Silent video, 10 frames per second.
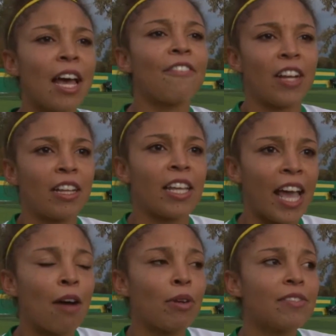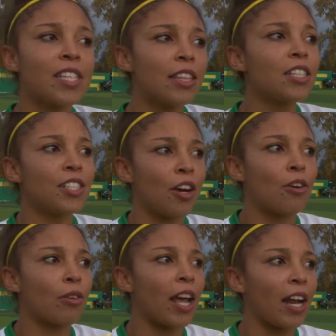Definitely, yeah. We've set the
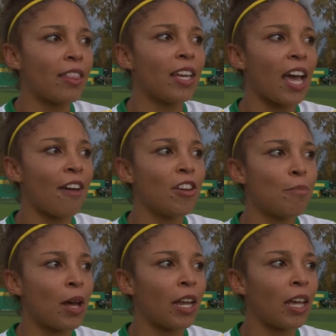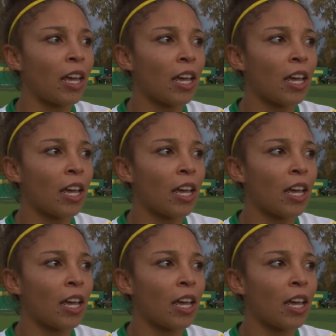tone, and I think everybody